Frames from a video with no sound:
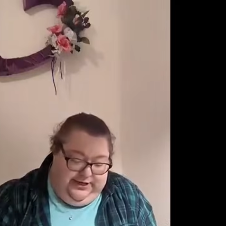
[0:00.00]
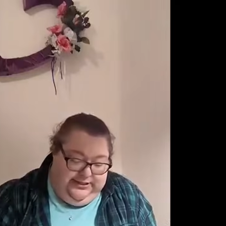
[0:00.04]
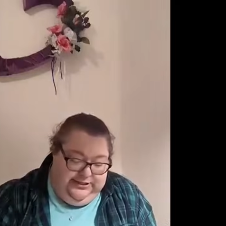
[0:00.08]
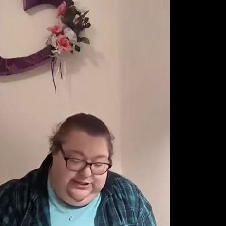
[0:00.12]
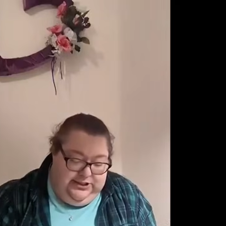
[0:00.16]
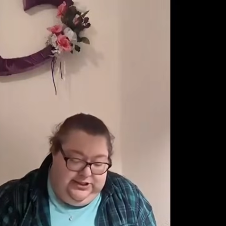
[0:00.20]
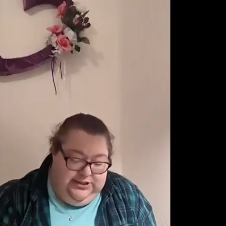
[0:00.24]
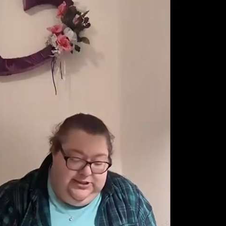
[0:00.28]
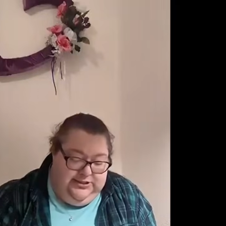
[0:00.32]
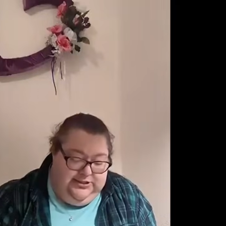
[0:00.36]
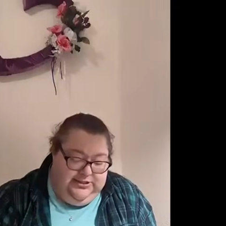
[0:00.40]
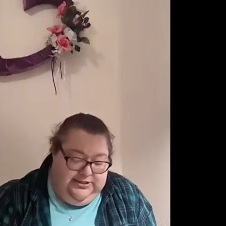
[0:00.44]
I
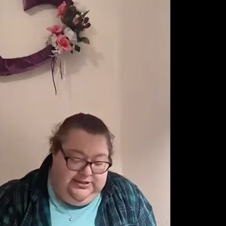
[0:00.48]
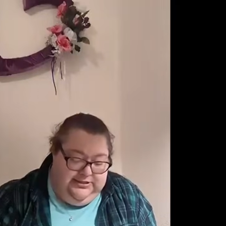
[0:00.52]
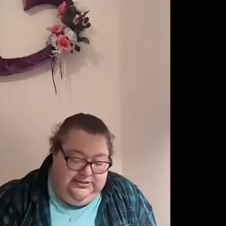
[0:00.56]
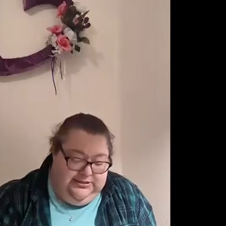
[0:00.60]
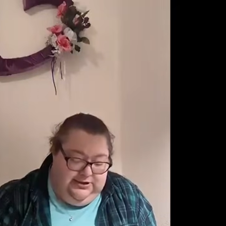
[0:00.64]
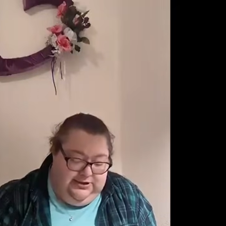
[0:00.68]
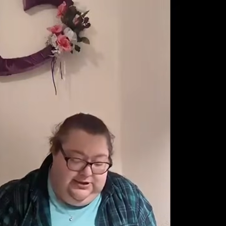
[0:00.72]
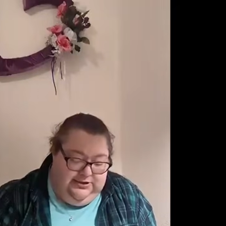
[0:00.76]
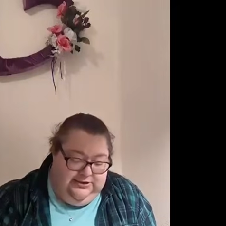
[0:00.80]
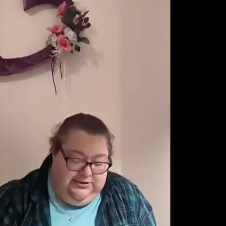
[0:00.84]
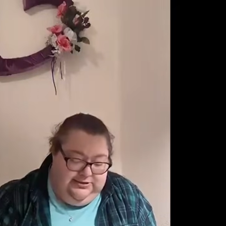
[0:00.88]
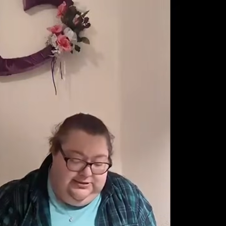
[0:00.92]
started this
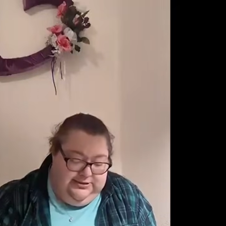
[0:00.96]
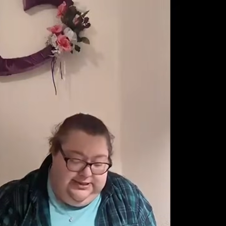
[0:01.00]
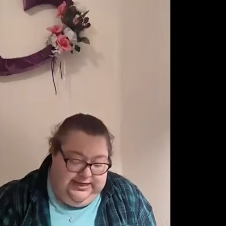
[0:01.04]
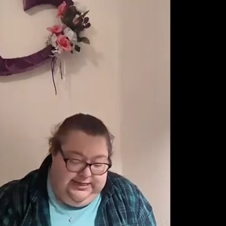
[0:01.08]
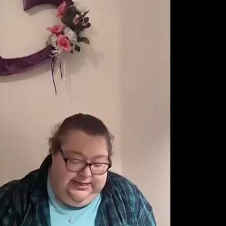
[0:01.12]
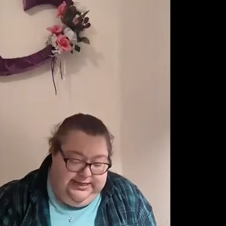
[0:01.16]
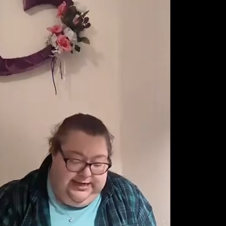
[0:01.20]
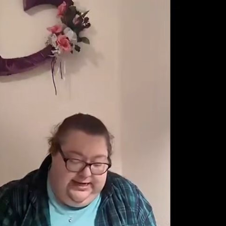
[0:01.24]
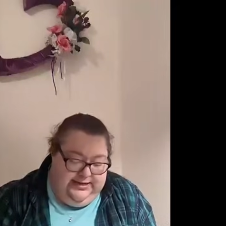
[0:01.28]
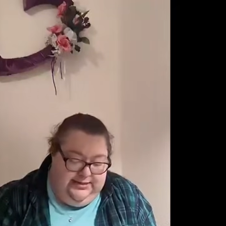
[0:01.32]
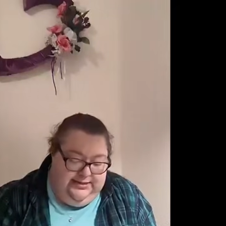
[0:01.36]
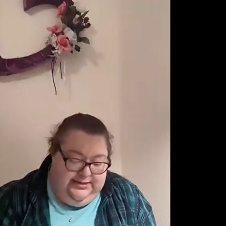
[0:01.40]
on the
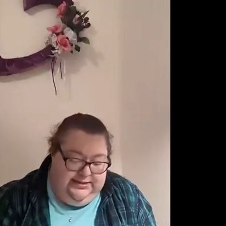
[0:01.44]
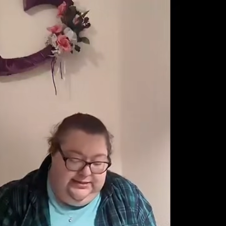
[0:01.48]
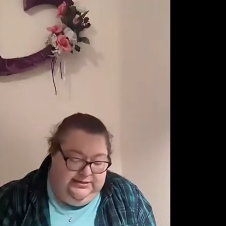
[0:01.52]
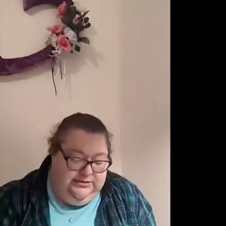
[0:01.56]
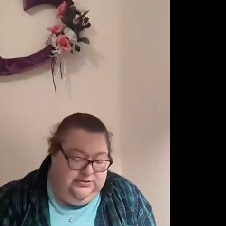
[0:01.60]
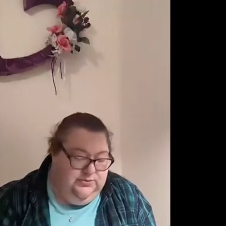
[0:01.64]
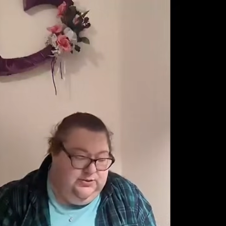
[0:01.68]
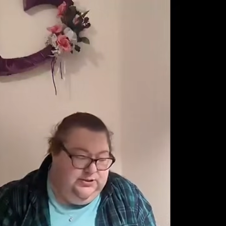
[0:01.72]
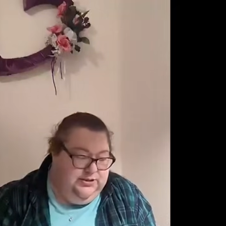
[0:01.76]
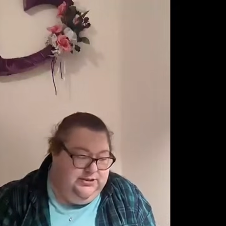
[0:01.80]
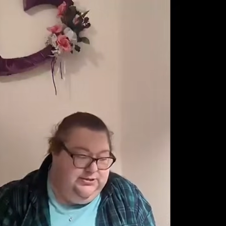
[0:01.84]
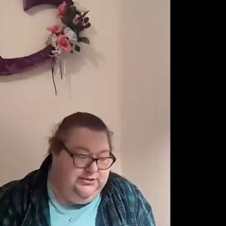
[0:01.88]
2nd. This
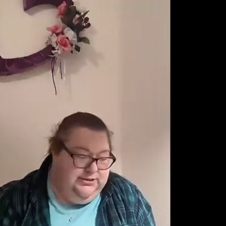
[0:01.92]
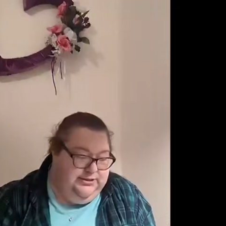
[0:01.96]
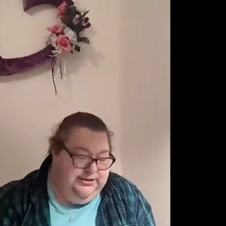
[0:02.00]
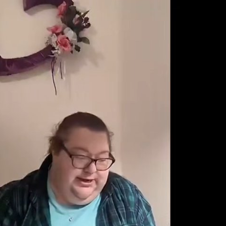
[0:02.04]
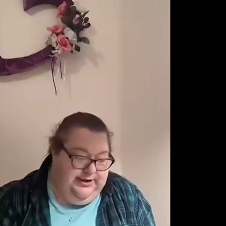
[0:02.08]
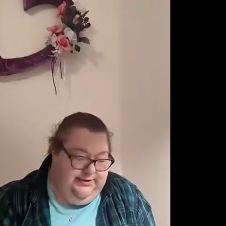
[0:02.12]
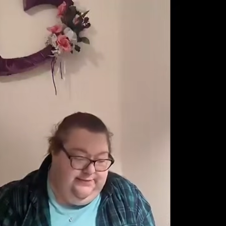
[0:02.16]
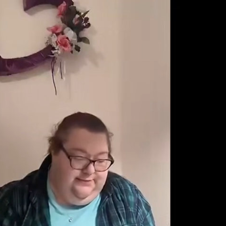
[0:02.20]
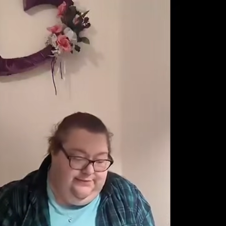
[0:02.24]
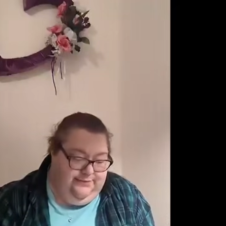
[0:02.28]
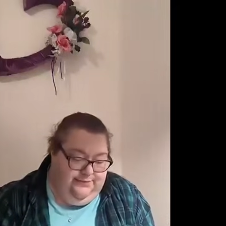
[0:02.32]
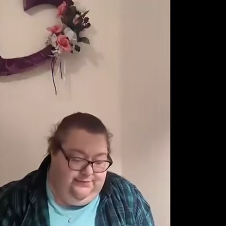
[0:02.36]
one is a
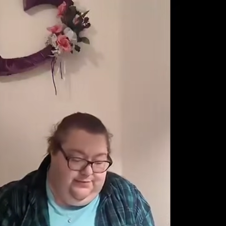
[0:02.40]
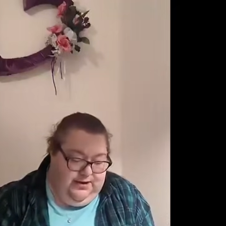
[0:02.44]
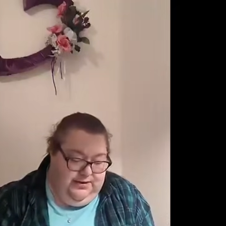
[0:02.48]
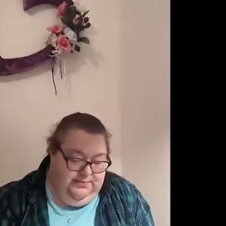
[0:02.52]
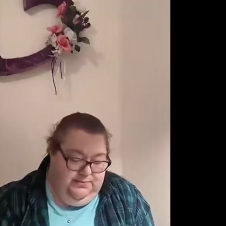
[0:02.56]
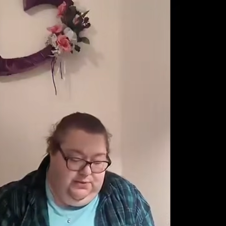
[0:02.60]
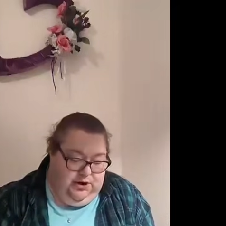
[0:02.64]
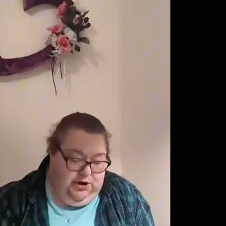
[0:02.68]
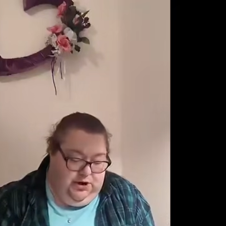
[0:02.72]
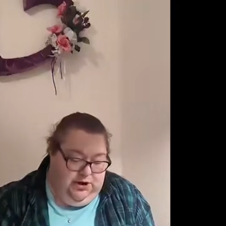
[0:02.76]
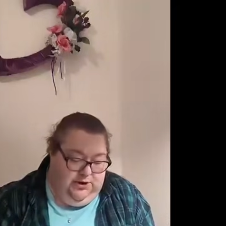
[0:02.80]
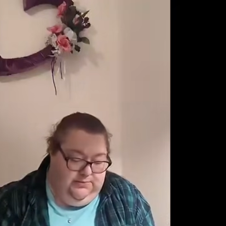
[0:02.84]
gift for my
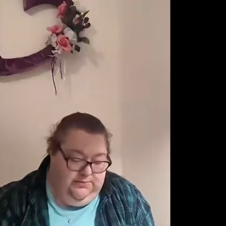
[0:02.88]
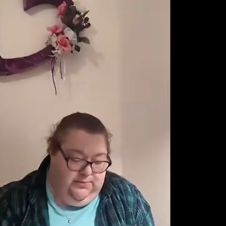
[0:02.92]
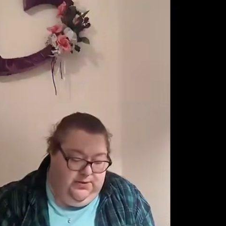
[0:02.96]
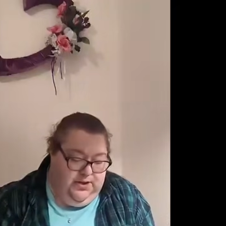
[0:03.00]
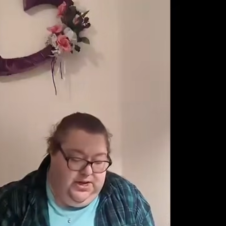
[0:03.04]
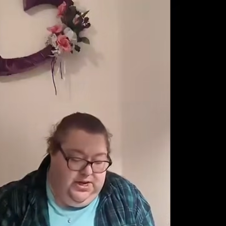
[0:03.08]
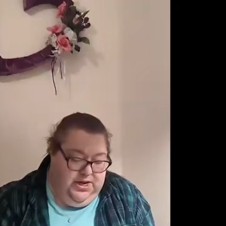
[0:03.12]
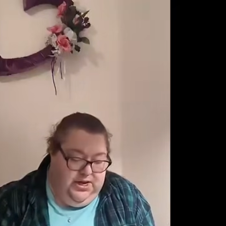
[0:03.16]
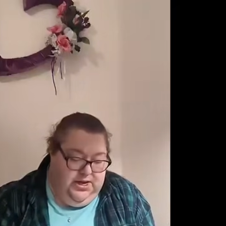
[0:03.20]
mom.